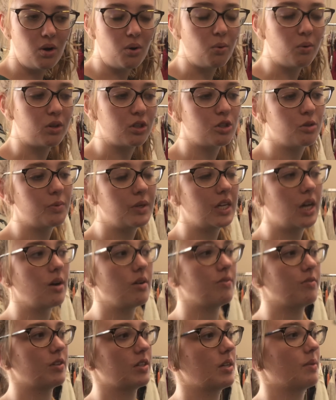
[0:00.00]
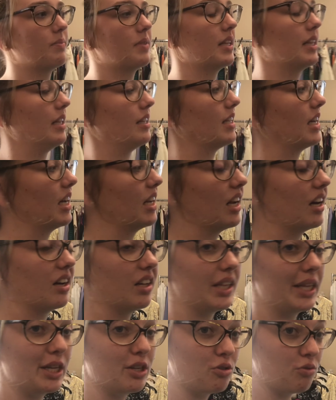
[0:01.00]
or should we go for something that's like an
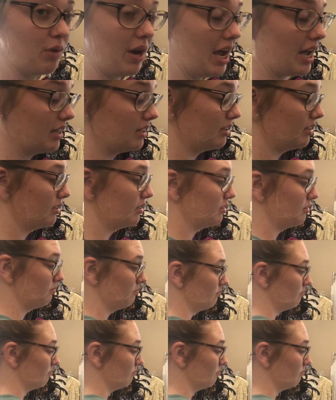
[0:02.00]
ugly dress?